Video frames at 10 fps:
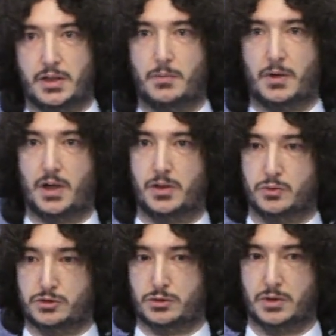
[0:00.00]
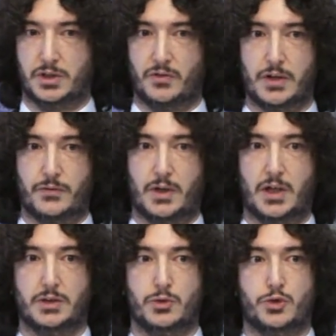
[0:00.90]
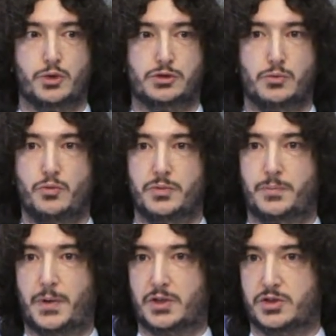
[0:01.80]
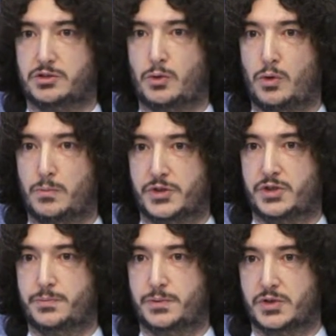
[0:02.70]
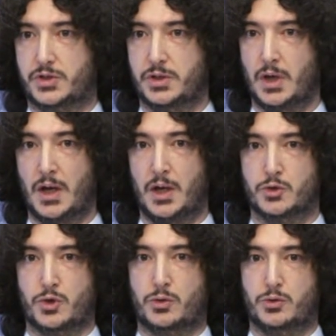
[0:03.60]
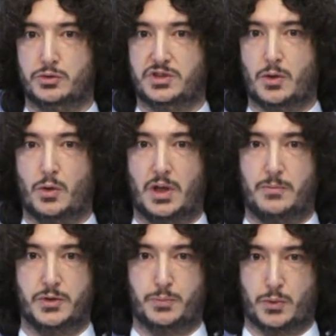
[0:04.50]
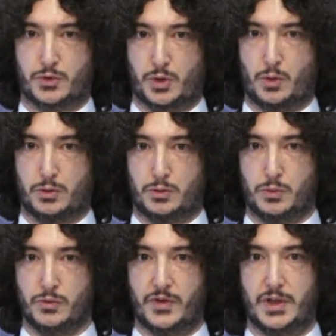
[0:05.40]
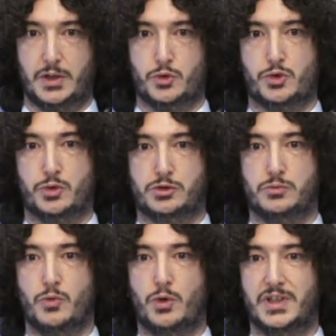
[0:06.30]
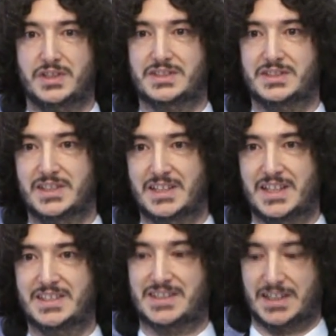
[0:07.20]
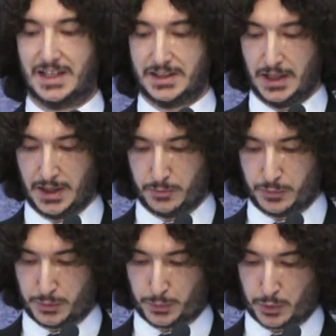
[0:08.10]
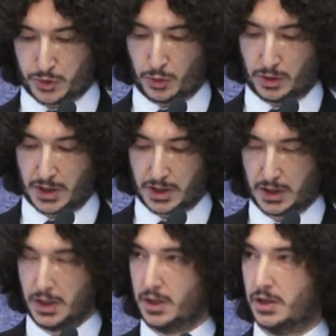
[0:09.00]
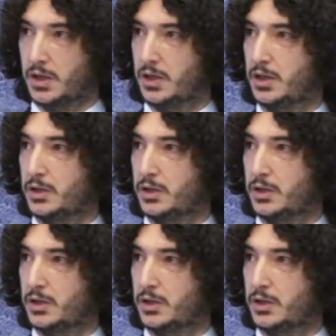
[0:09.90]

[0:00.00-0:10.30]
To be sure, the study entails some points dealing with perception, but this project became one that highly struggled to be part of the solution and one that tests the solution proposal.